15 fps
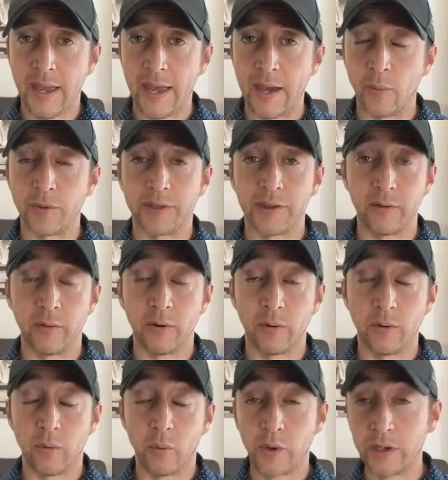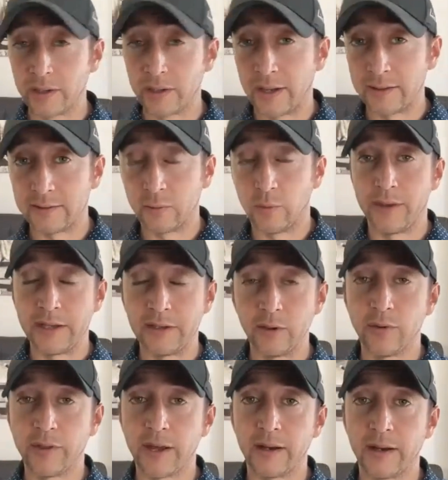And what they realize when they
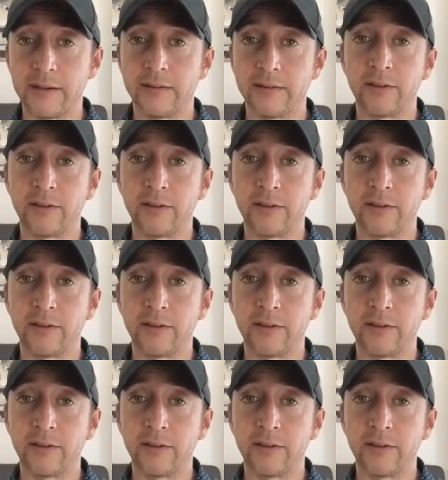do that is